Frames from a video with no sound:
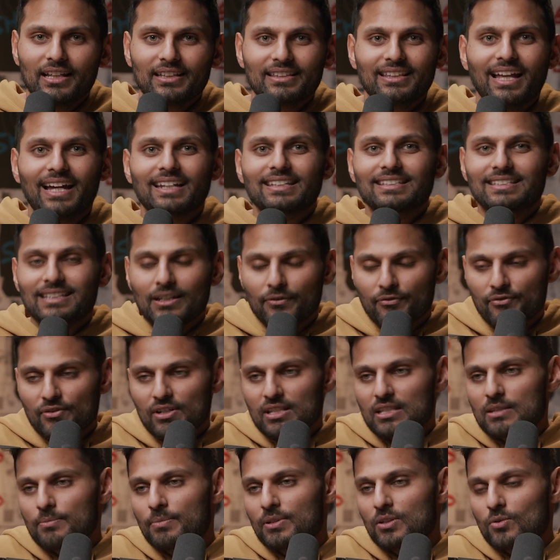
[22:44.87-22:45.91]
that
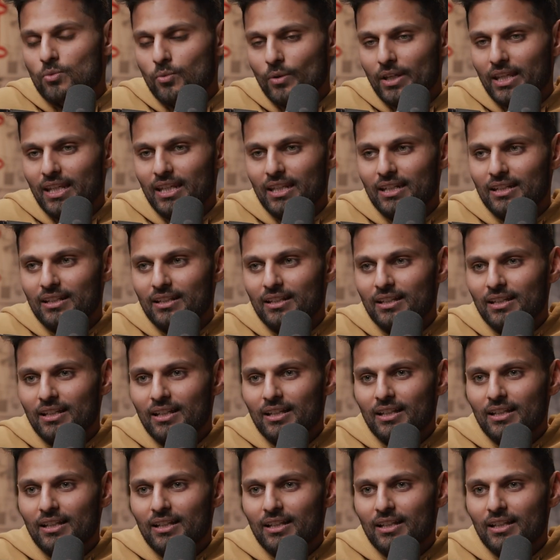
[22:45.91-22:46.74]
difference between